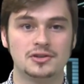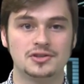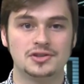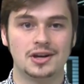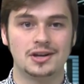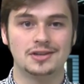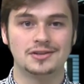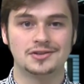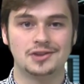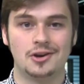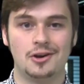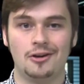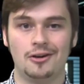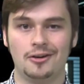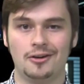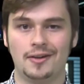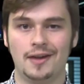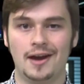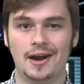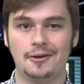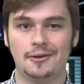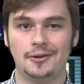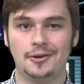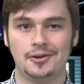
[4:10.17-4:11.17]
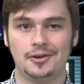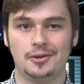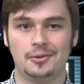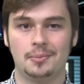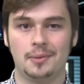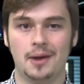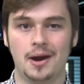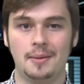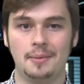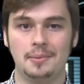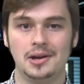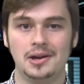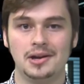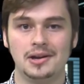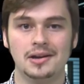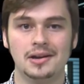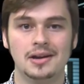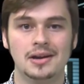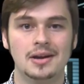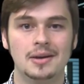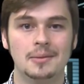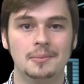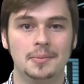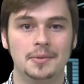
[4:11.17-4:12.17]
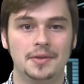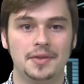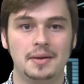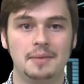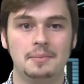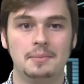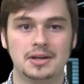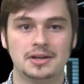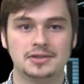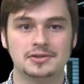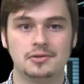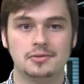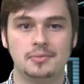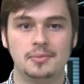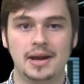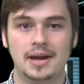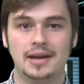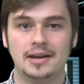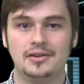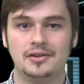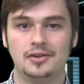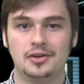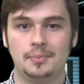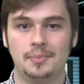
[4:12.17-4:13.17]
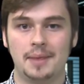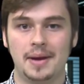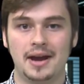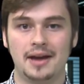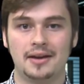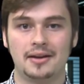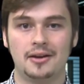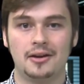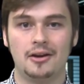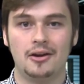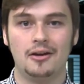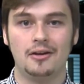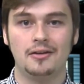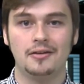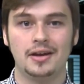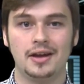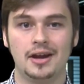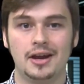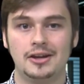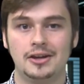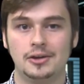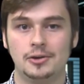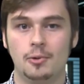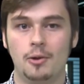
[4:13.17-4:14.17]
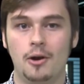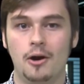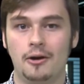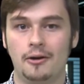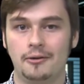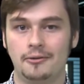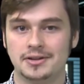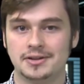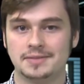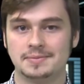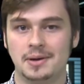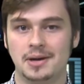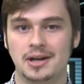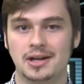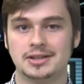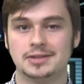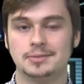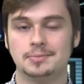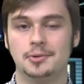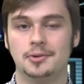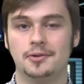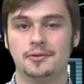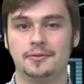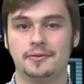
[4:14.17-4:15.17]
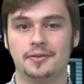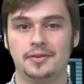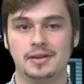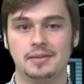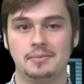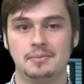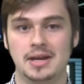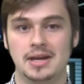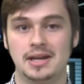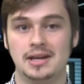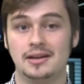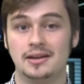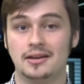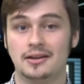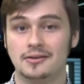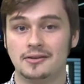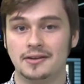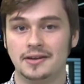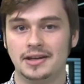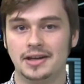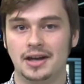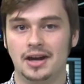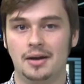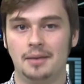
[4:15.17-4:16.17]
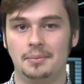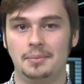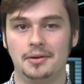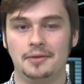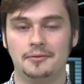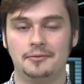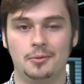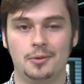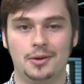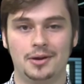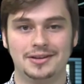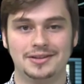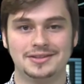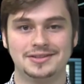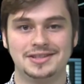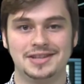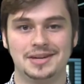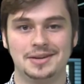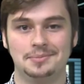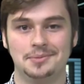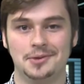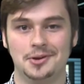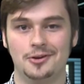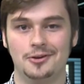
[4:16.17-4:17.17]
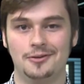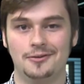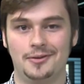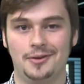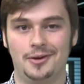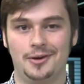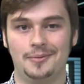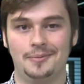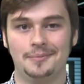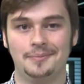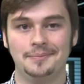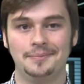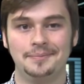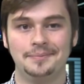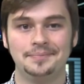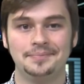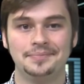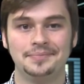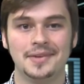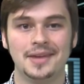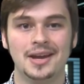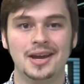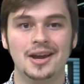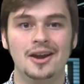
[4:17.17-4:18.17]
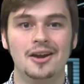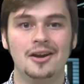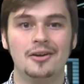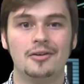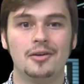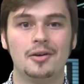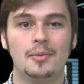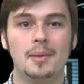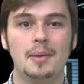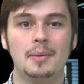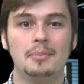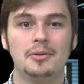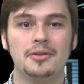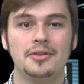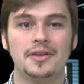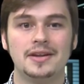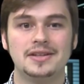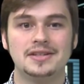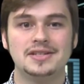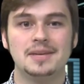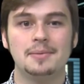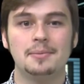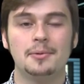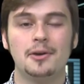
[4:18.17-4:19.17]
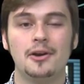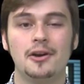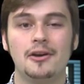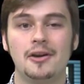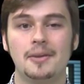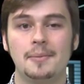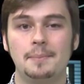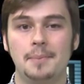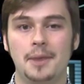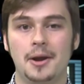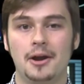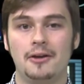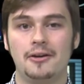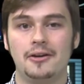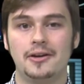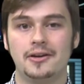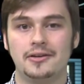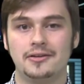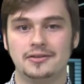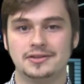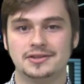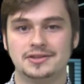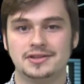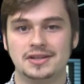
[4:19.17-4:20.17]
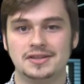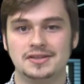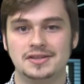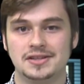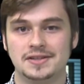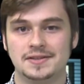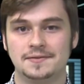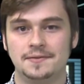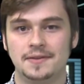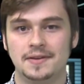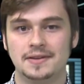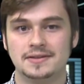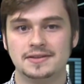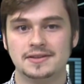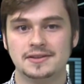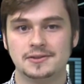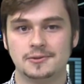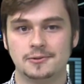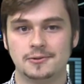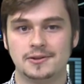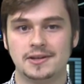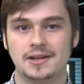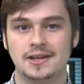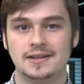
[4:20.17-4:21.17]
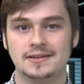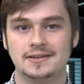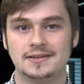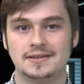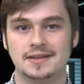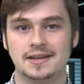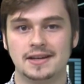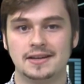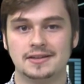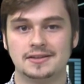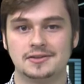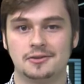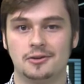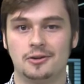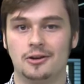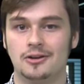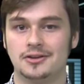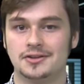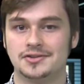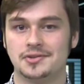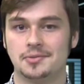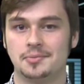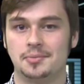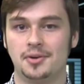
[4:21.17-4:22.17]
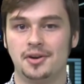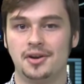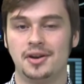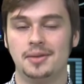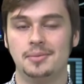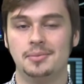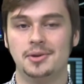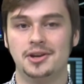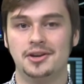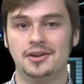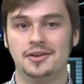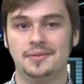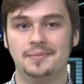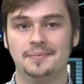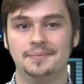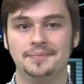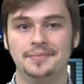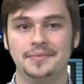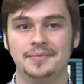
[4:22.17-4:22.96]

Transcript: Johns are allowed on your property, but they must remain in your backyard and you are responsible for the immediate cleanup if one is tipped over. Remember that temporary barriers such as fences or tent stakes are also prohibited.